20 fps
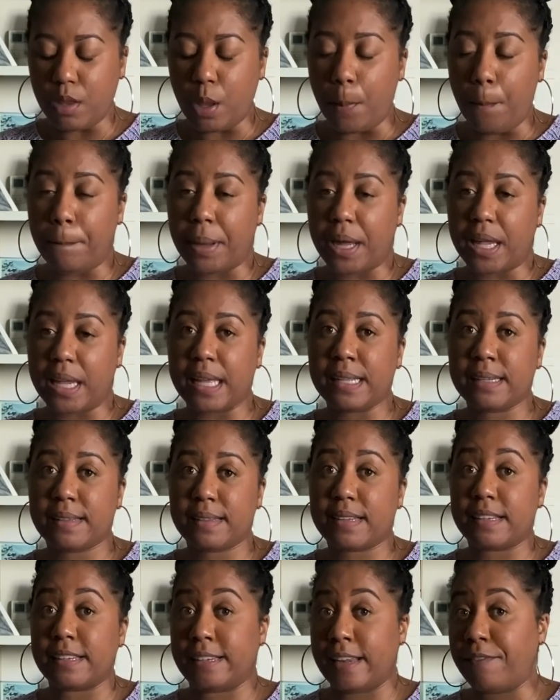But
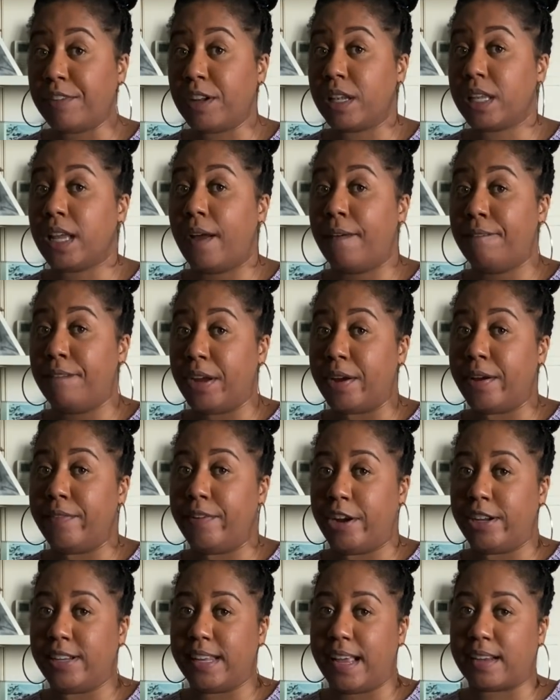it's definitely a very,
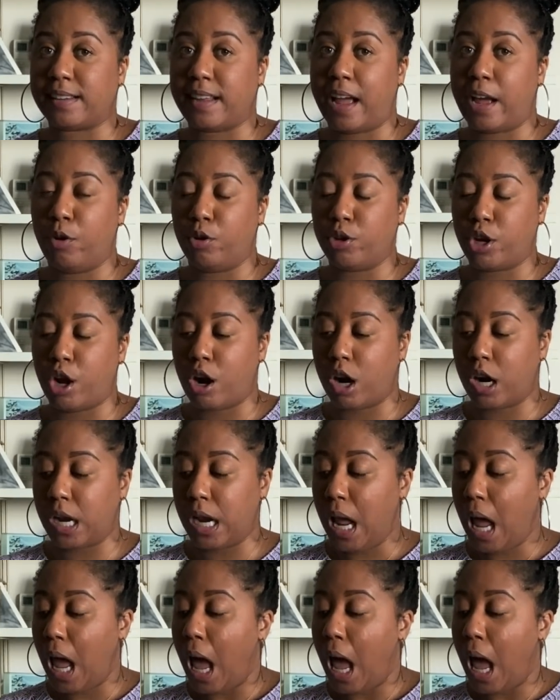very tactile yarn.